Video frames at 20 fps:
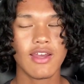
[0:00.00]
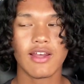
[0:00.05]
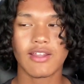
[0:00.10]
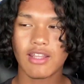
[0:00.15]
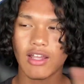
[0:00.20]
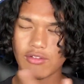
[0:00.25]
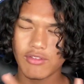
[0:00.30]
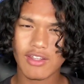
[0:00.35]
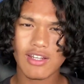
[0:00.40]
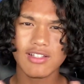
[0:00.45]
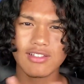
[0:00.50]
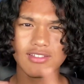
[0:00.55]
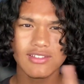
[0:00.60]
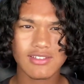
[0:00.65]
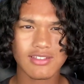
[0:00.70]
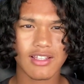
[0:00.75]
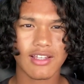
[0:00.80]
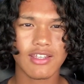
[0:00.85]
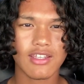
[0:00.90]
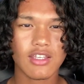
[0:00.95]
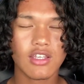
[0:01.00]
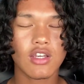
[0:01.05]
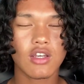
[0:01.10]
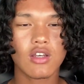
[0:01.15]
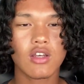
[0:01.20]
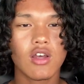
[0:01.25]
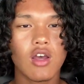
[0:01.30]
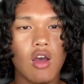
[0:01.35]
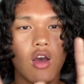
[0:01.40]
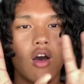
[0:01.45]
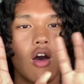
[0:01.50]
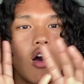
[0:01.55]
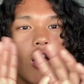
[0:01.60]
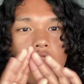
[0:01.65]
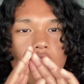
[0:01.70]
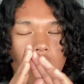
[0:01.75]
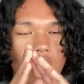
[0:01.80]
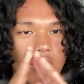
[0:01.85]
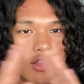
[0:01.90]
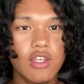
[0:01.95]
Now there's like
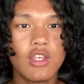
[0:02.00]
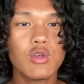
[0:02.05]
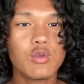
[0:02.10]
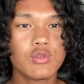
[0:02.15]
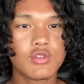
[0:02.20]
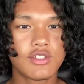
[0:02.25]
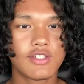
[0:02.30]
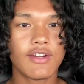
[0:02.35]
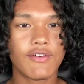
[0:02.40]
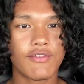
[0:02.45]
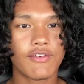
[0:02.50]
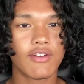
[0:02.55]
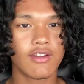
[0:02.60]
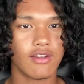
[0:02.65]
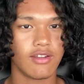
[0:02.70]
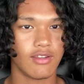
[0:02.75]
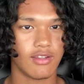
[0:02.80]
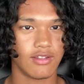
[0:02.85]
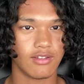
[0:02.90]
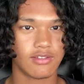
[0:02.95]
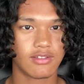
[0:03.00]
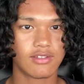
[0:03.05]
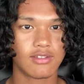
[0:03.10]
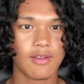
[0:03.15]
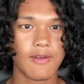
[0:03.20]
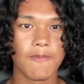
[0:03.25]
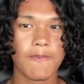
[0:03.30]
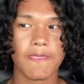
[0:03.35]
a huge difference in this.